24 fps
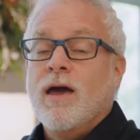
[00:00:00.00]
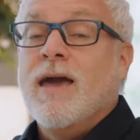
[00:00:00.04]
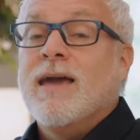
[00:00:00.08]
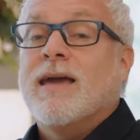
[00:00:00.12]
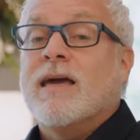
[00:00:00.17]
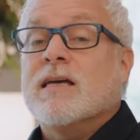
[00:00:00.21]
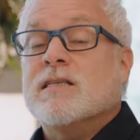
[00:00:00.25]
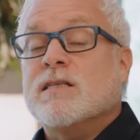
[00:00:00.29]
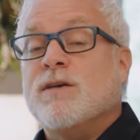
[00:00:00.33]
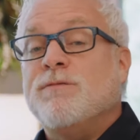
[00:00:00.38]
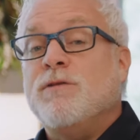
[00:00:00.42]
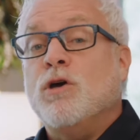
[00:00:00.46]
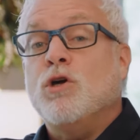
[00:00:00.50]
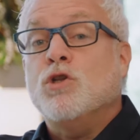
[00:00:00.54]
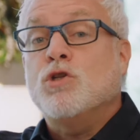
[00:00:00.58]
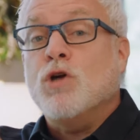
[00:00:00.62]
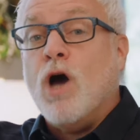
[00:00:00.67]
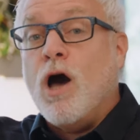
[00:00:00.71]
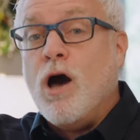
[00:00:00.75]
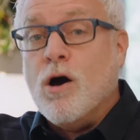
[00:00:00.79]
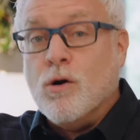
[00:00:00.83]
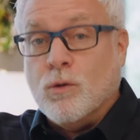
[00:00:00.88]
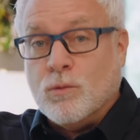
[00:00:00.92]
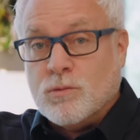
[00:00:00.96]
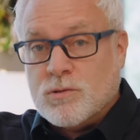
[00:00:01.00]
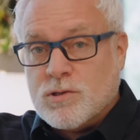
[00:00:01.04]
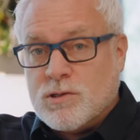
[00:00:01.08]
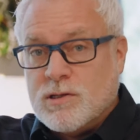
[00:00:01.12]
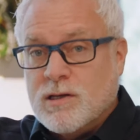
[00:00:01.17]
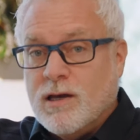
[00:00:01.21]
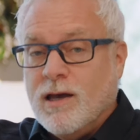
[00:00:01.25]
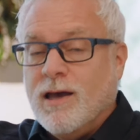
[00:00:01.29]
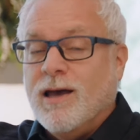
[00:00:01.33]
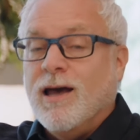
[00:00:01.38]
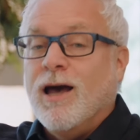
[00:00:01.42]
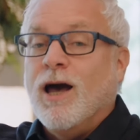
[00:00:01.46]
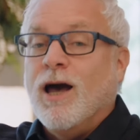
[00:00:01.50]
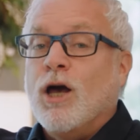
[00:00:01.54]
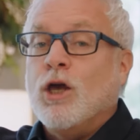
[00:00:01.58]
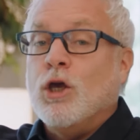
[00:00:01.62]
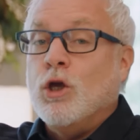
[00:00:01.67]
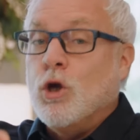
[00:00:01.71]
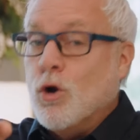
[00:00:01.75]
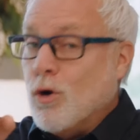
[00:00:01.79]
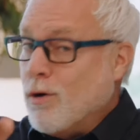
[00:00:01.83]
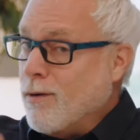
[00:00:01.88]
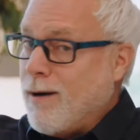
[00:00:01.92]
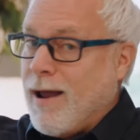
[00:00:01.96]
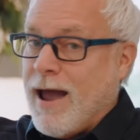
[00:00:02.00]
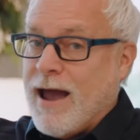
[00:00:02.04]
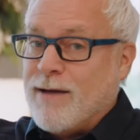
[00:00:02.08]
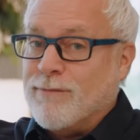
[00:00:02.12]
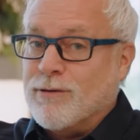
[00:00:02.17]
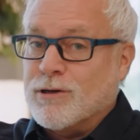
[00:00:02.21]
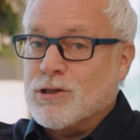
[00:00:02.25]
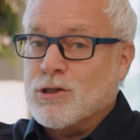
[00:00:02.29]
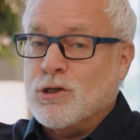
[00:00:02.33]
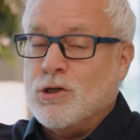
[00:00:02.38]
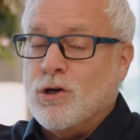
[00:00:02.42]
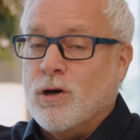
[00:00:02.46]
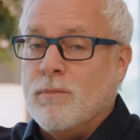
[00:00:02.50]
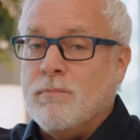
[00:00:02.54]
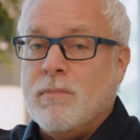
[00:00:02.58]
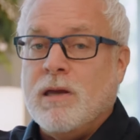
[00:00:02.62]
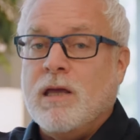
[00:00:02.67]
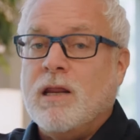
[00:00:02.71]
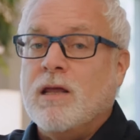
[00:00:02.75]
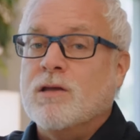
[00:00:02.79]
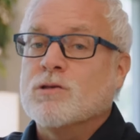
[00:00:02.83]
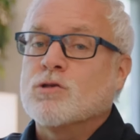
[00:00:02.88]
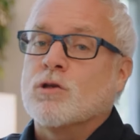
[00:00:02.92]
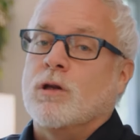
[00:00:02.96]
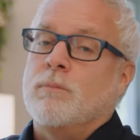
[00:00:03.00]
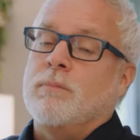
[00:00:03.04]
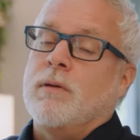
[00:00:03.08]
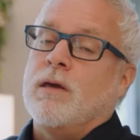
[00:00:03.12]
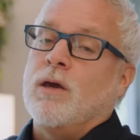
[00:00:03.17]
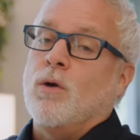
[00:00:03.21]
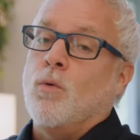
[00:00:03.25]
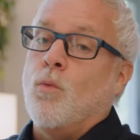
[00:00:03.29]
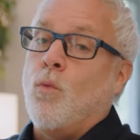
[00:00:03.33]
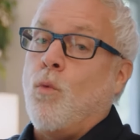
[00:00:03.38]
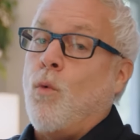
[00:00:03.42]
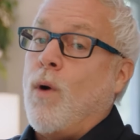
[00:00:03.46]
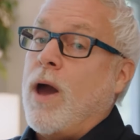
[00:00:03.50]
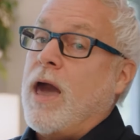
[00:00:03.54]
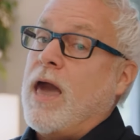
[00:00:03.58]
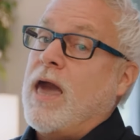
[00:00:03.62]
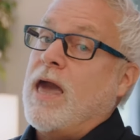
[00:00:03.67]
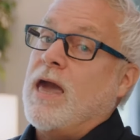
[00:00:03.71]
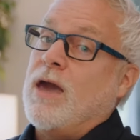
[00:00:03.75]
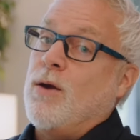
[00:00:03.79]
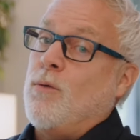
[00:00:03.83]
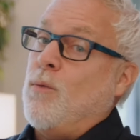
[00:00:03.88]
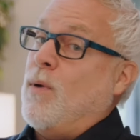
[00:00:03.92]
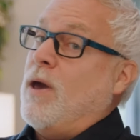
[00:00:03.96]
Because if you don't, your average and your median is going to be way,